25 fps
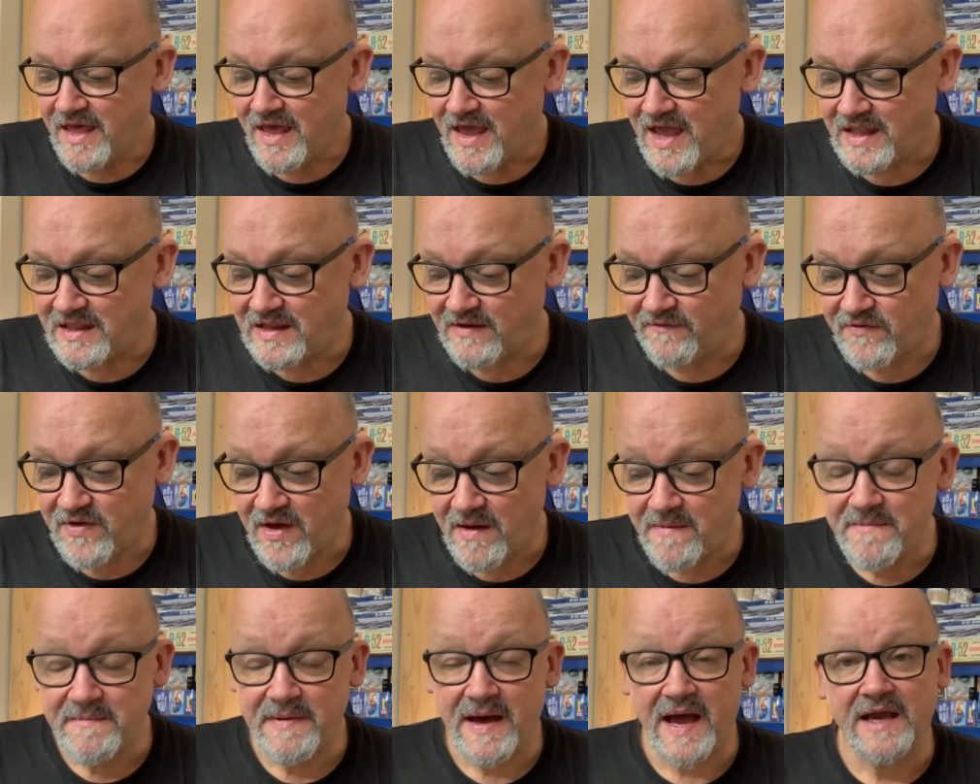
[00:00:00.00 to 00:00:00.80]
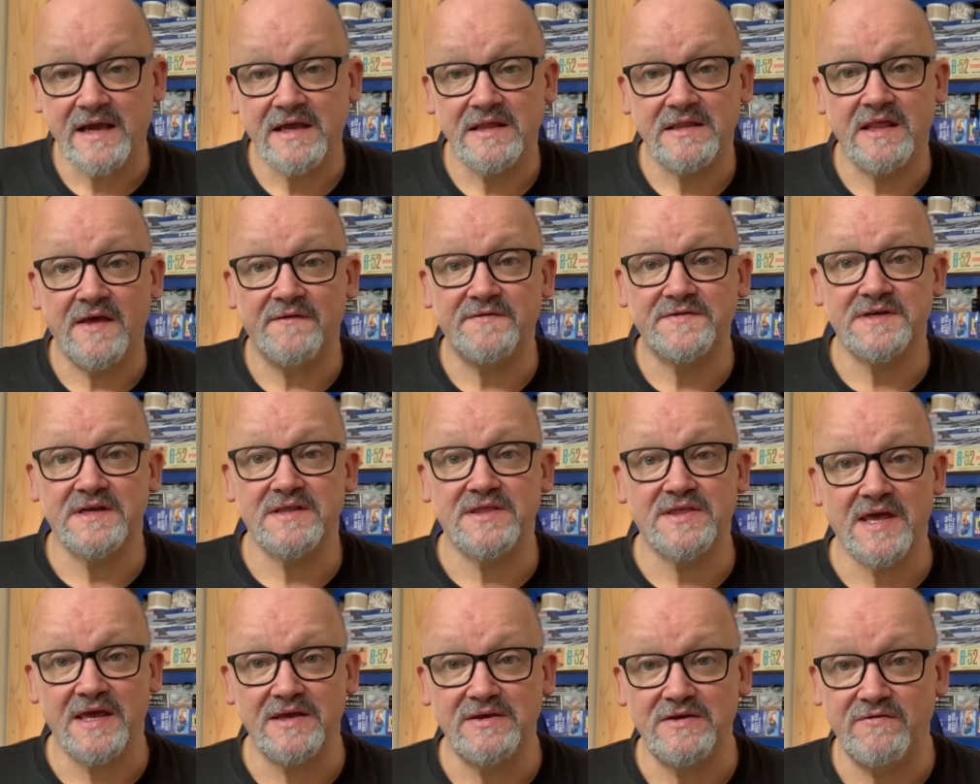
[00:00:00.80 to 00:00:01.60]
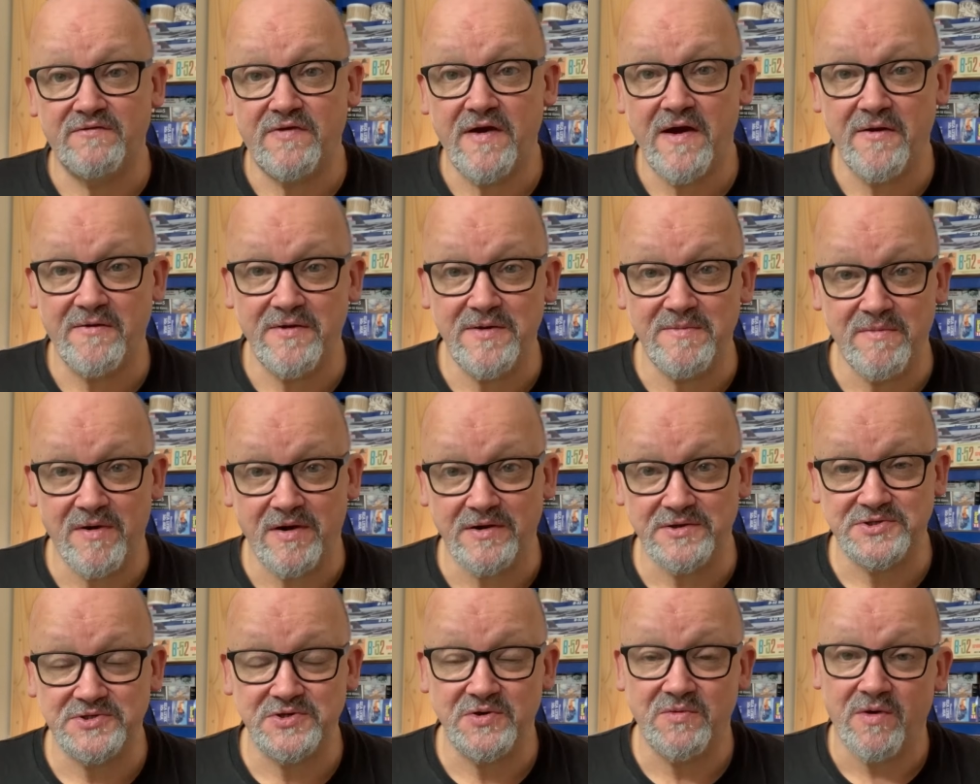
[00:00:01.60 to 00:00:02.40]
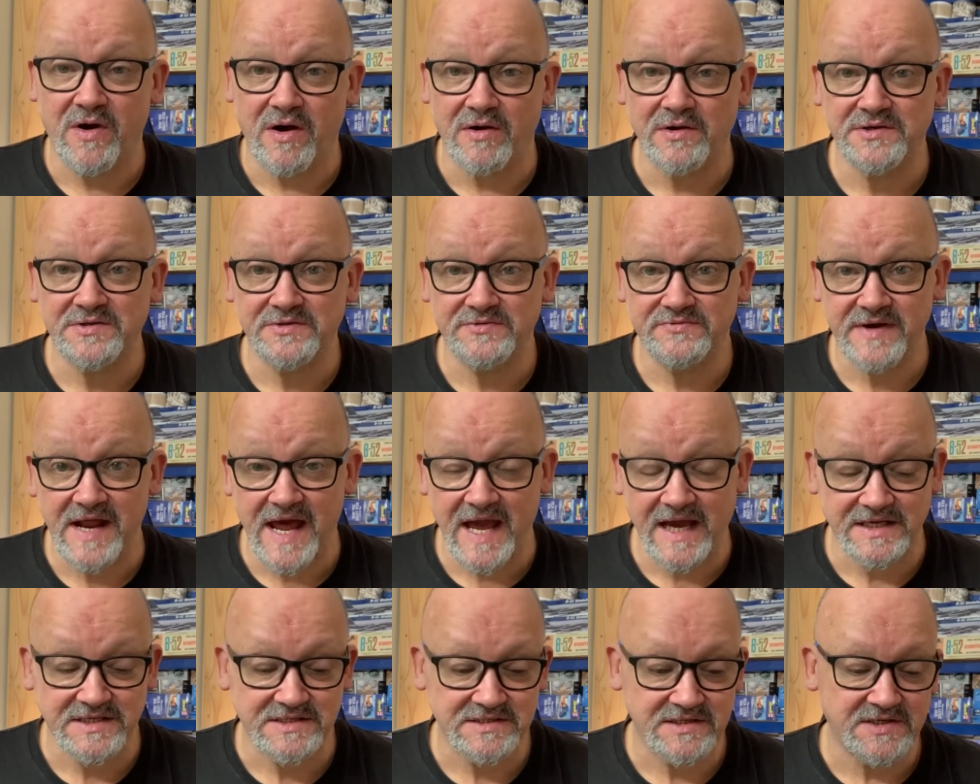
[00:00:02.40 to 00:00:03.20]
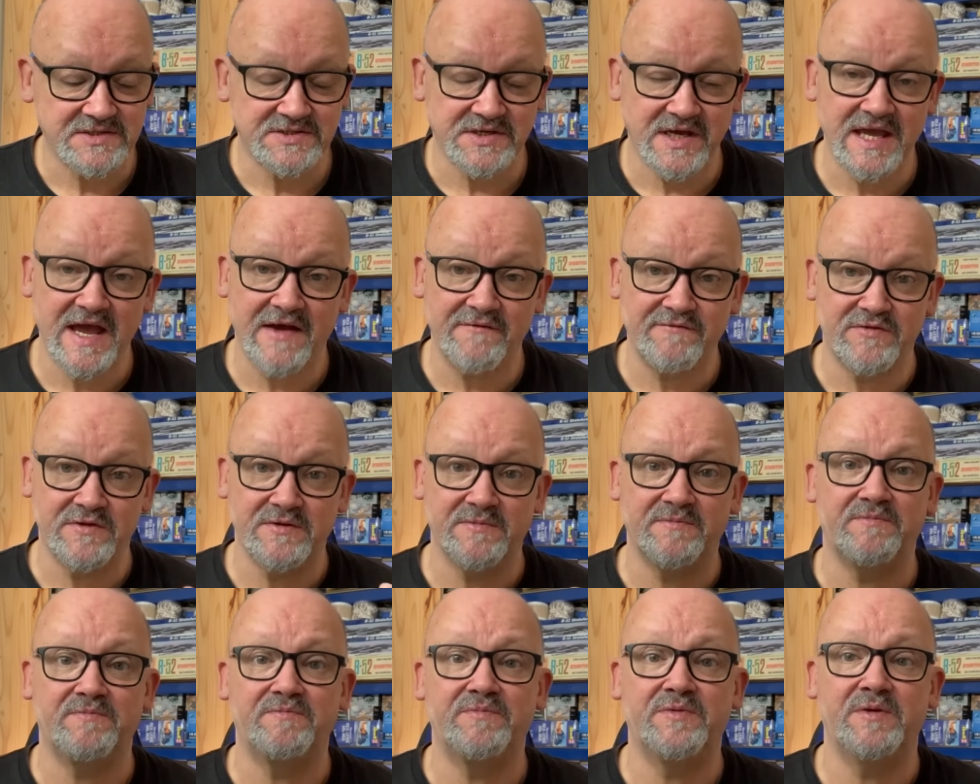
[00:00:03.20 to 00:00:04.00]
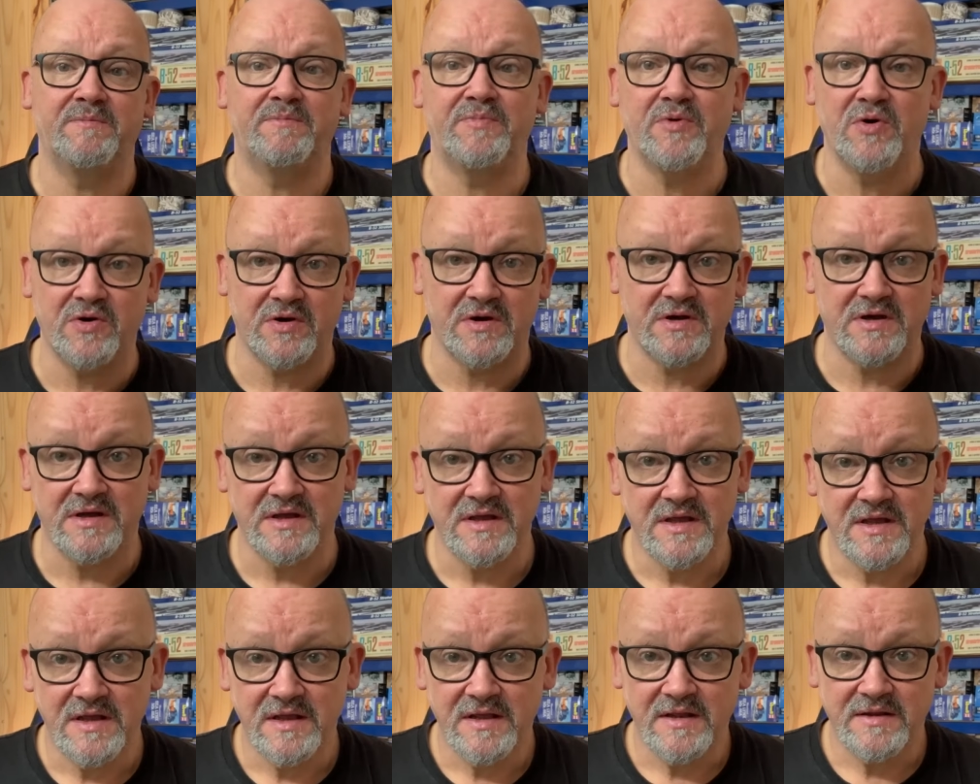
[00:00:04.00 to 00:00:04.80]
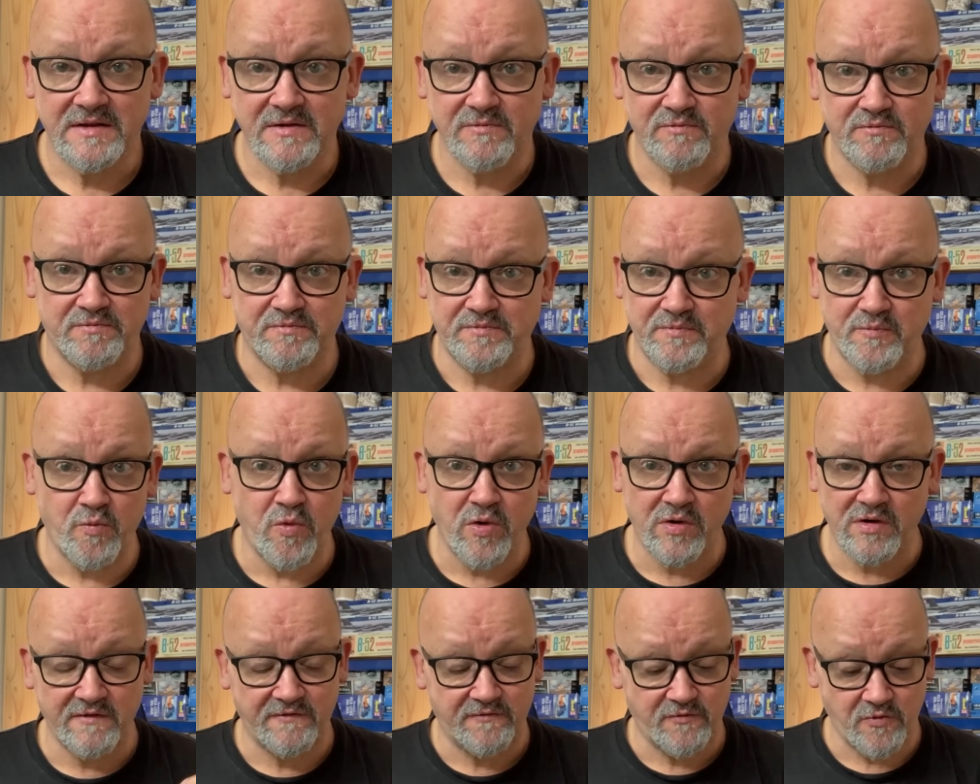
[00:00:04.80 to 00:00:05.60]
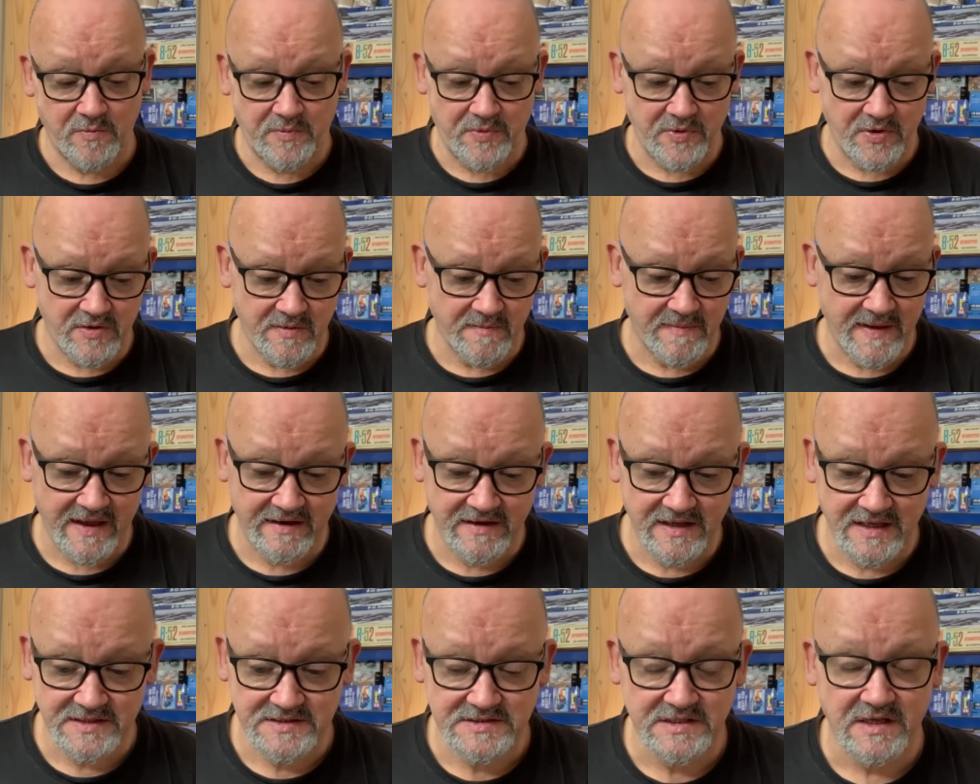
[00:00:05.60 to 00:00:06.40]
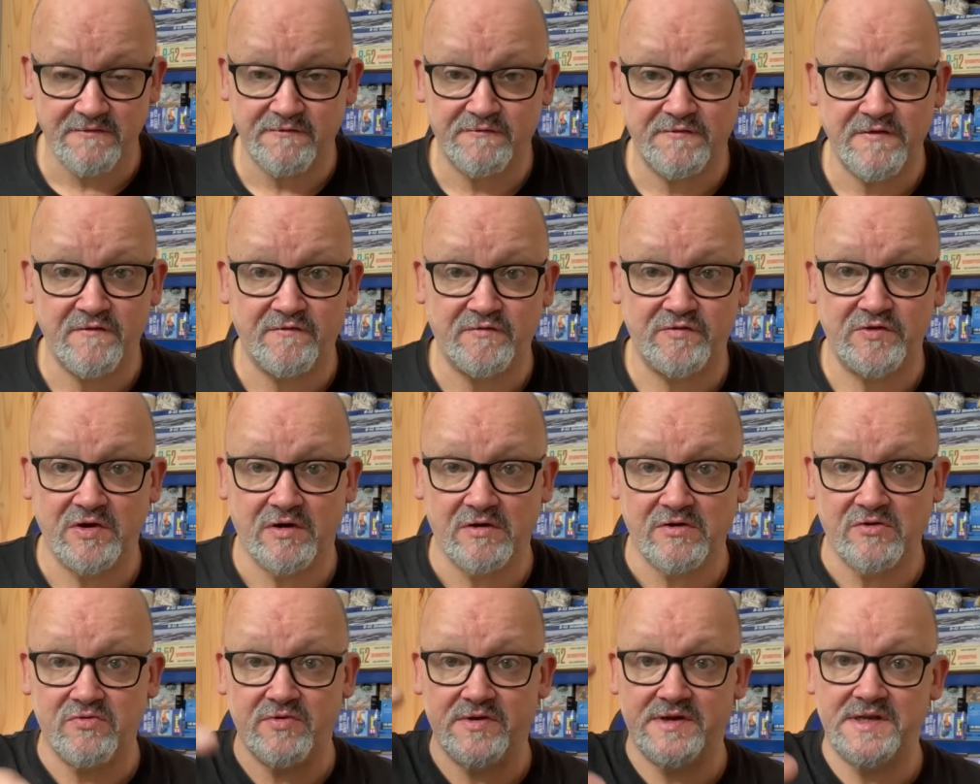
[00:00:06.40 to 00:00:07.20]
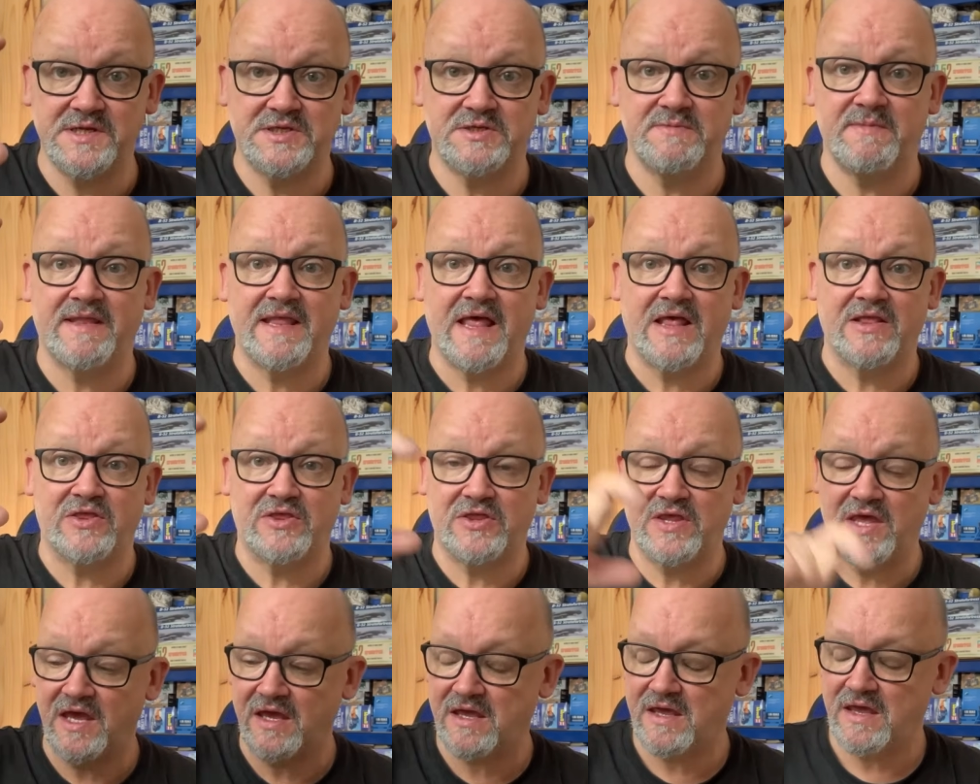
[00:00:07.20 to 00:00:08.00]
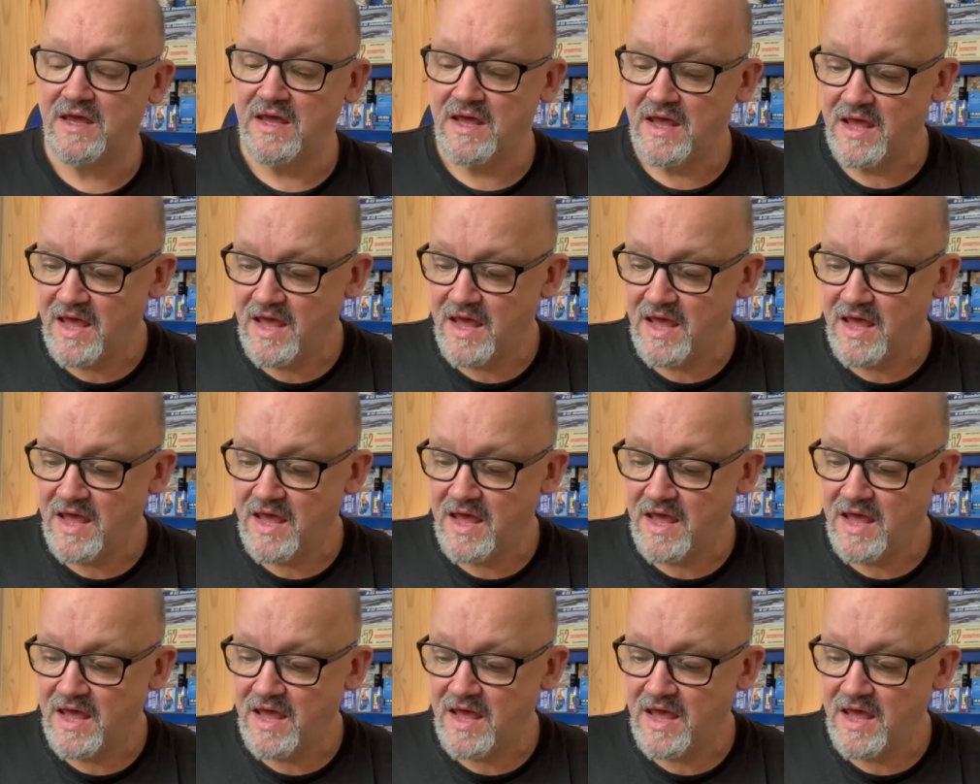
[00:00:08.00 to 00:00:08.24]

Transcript: And they've come back and they've said, thank you very much, you are correct. Because I have the book, the wonderful book about it. It's like 50 odd quid, it's about that thick.